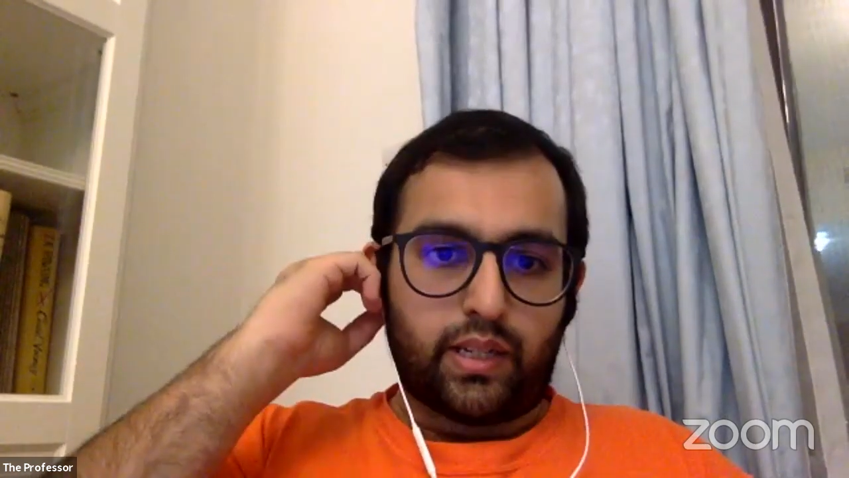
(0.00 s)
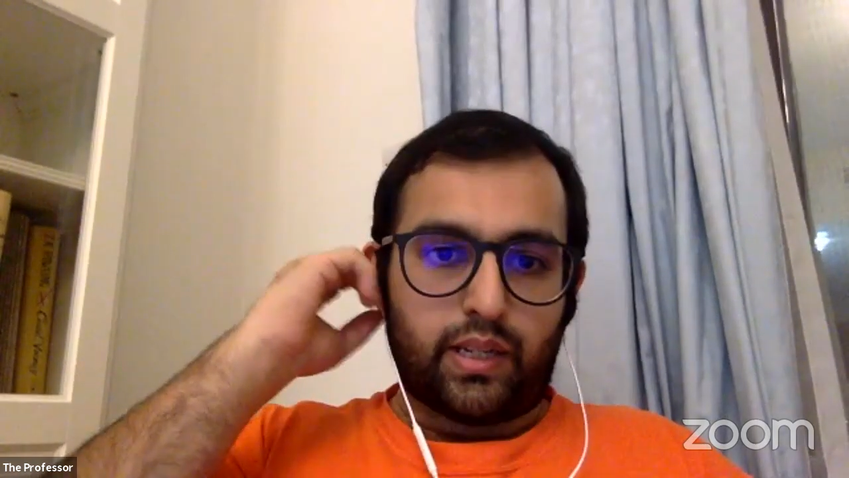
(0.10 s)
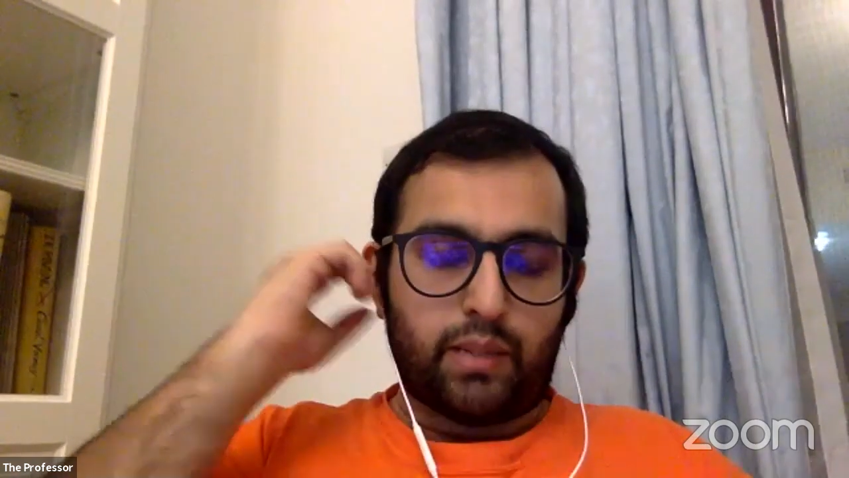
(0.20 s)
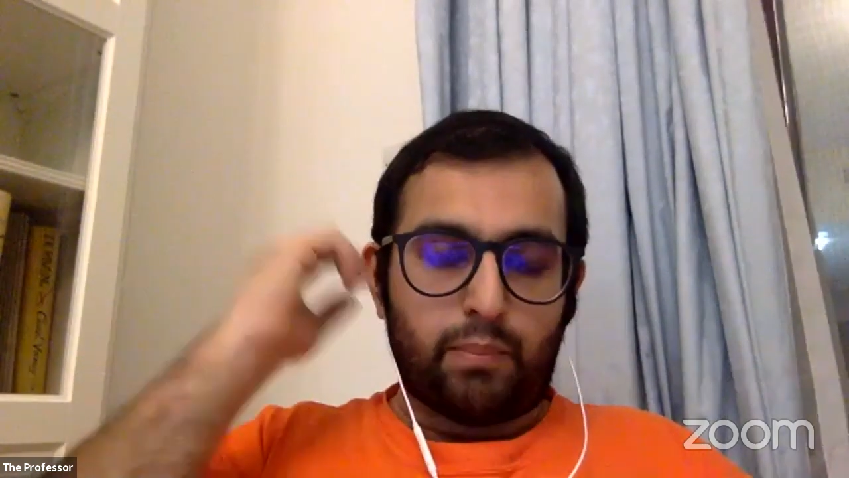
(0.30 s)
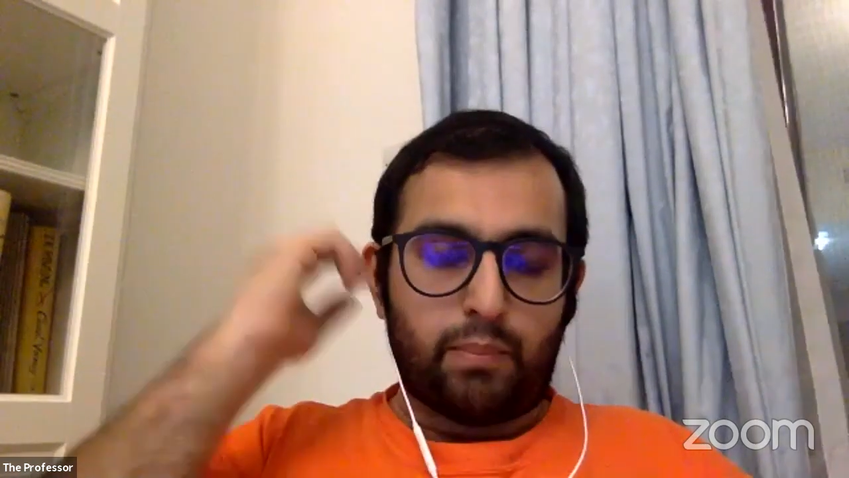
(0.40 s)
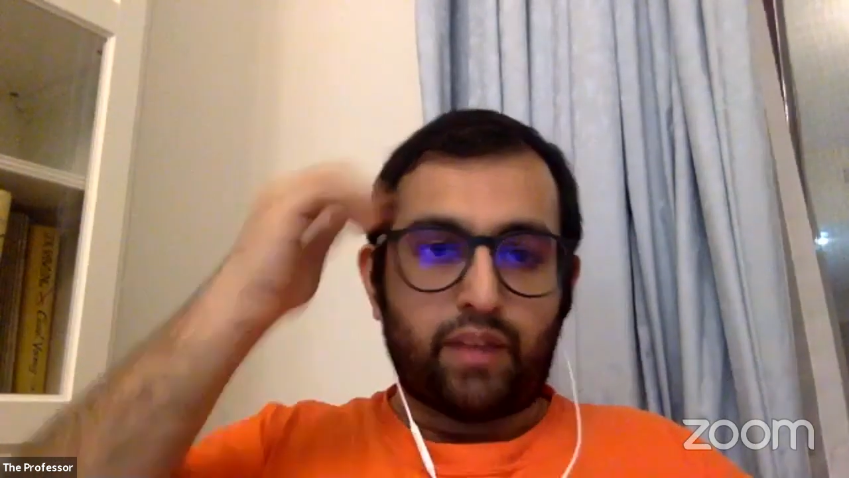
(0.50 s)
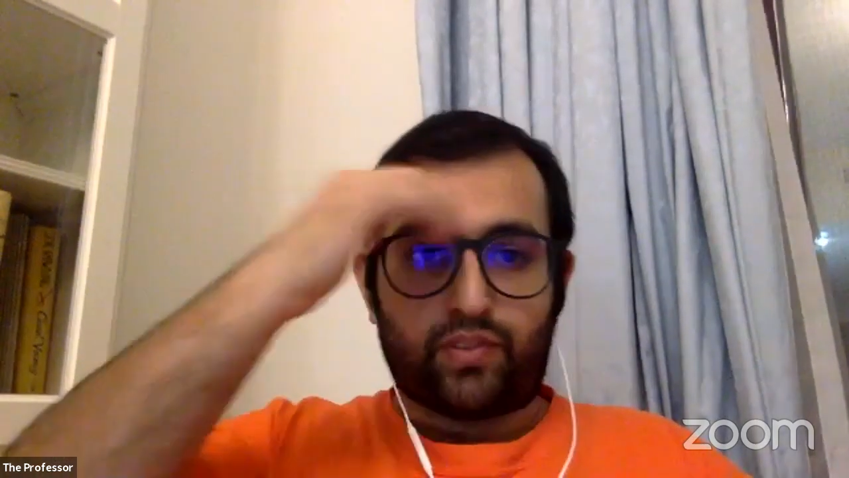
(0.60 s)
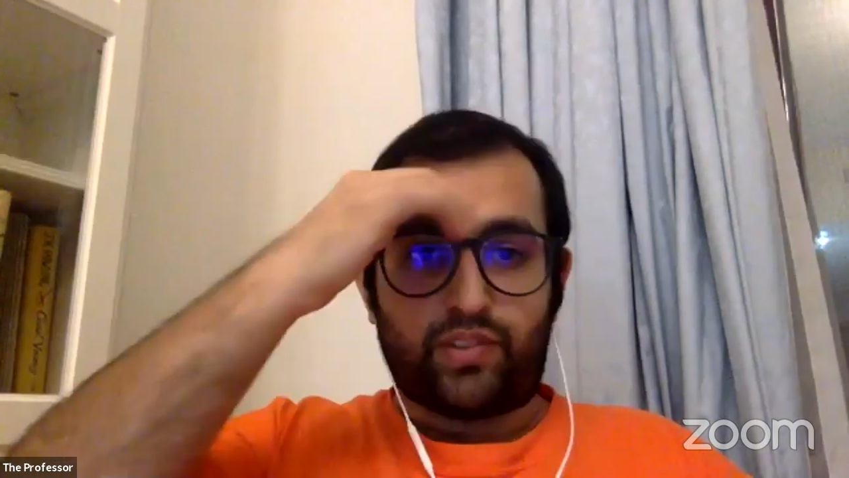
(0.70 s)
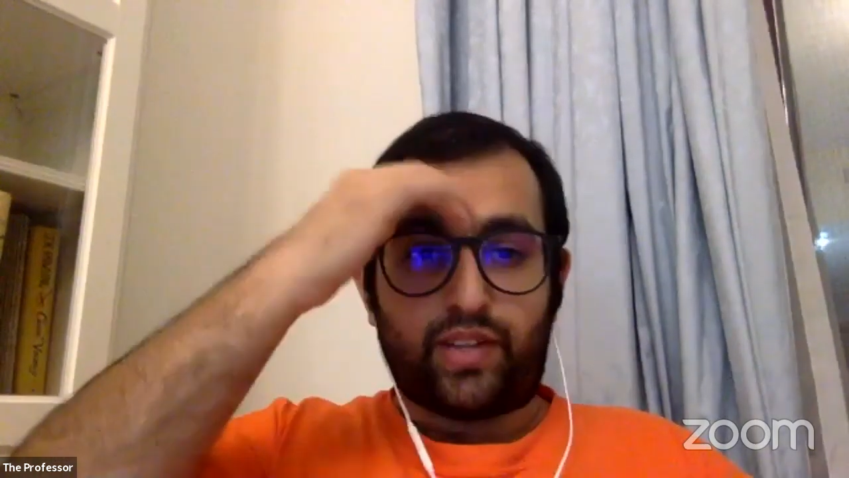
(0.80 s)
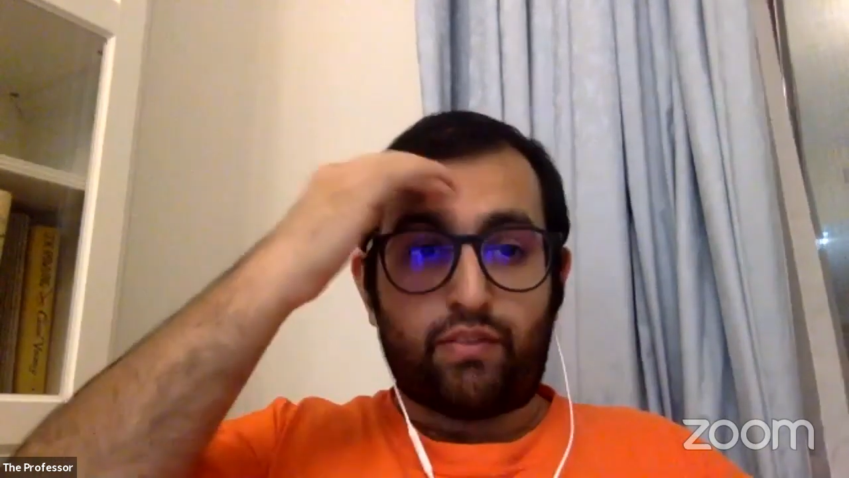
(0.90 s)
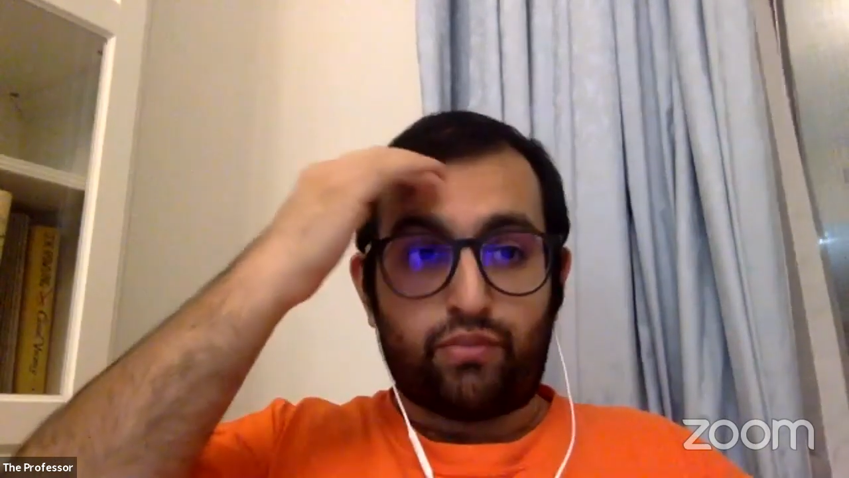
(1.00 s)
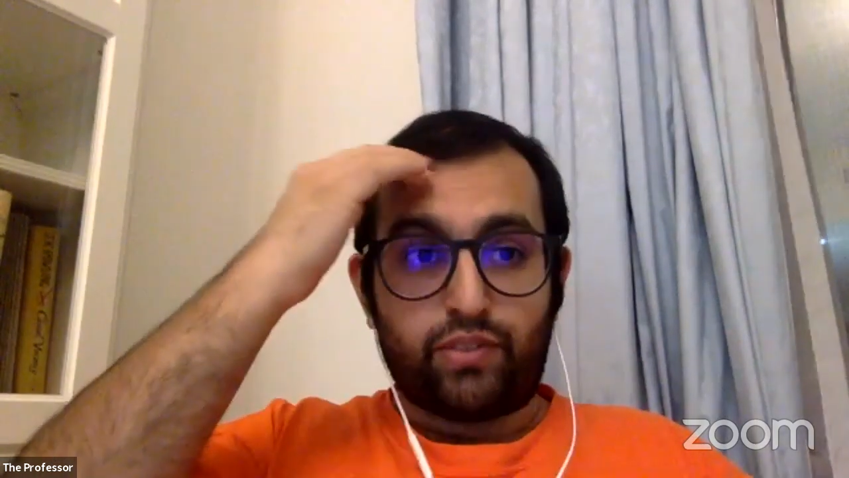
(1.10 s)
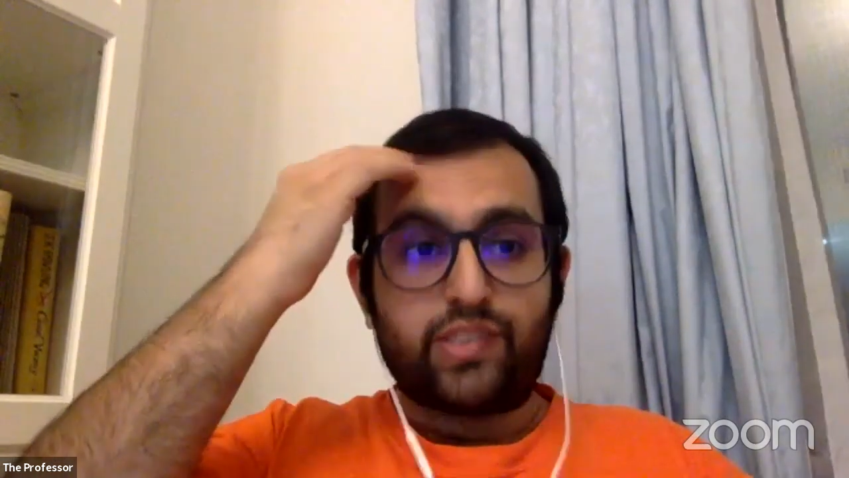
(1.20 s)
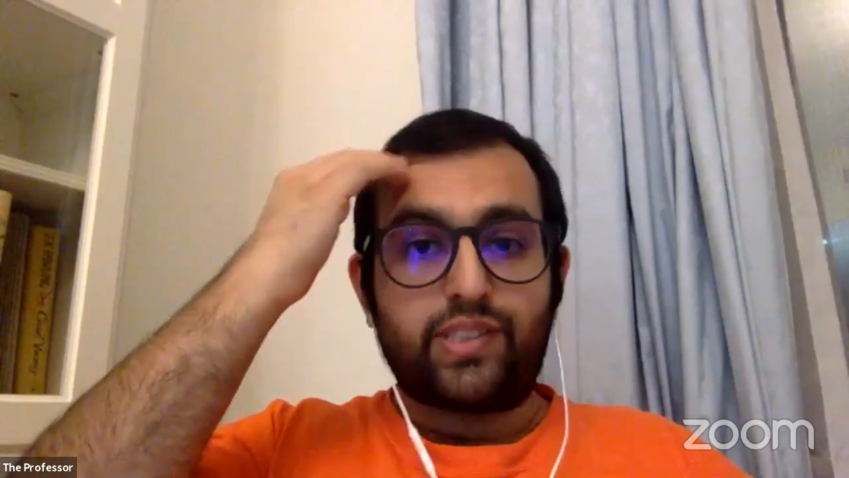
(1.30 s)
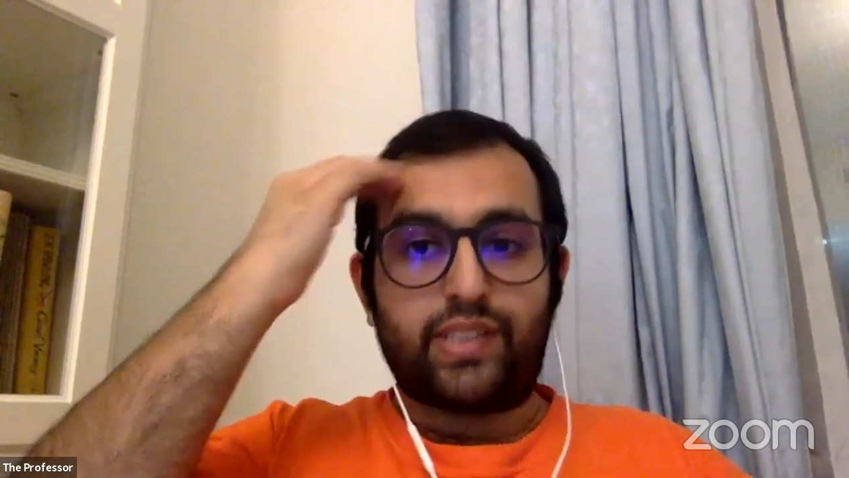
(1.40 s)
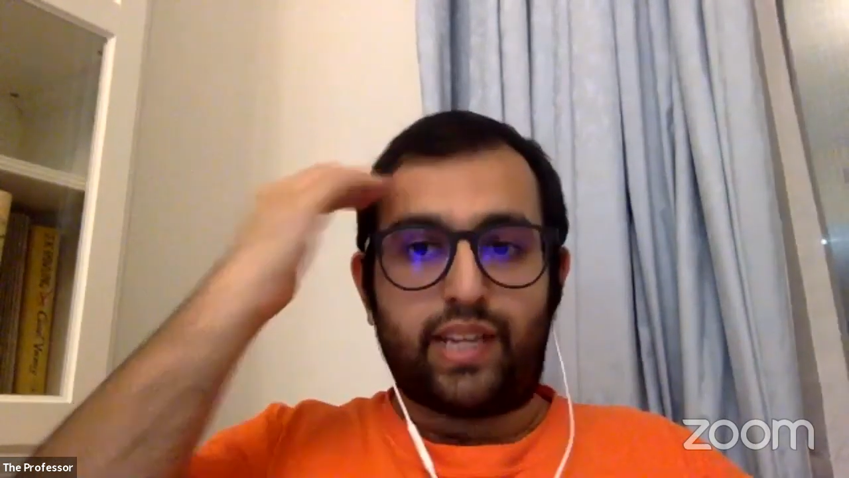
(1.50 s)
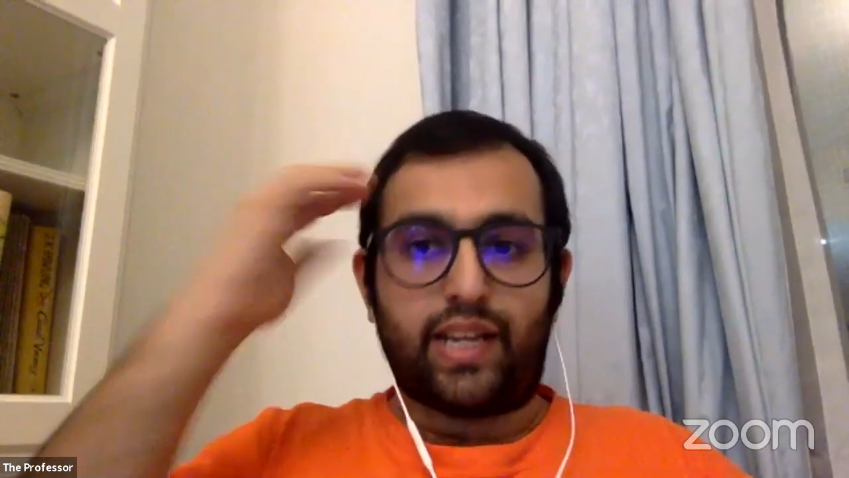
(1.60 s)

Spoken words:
metaphors that I've recently